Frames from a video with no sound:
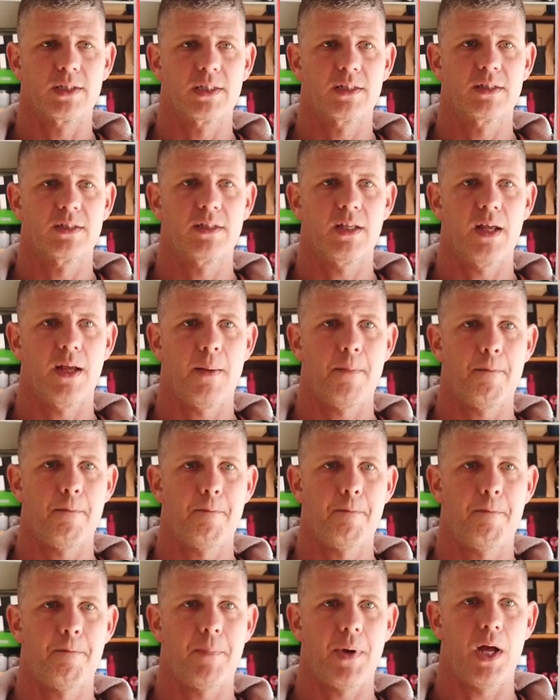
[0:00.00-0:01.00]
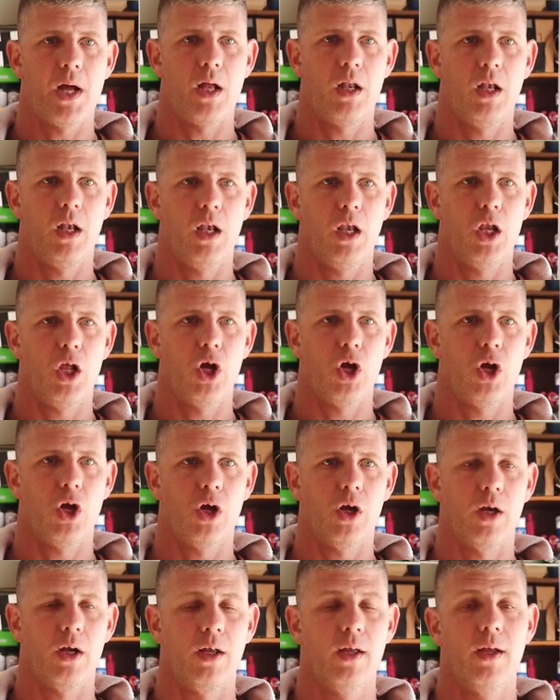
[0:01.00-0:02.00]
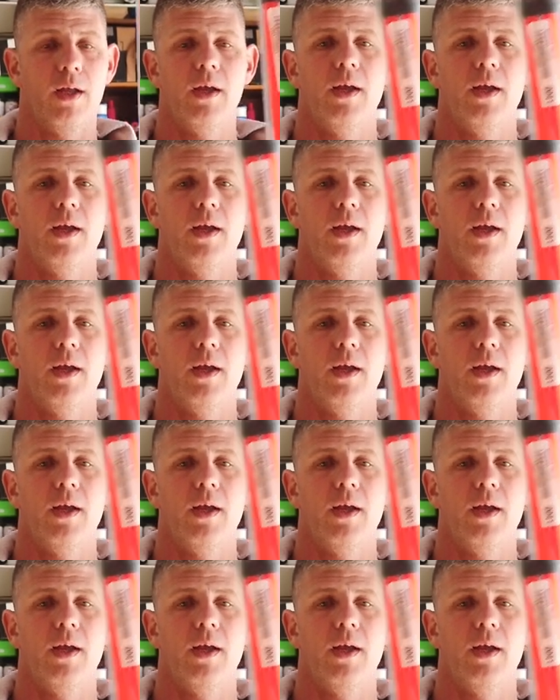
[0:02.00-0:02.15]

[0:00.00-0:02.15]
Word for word: Simpler.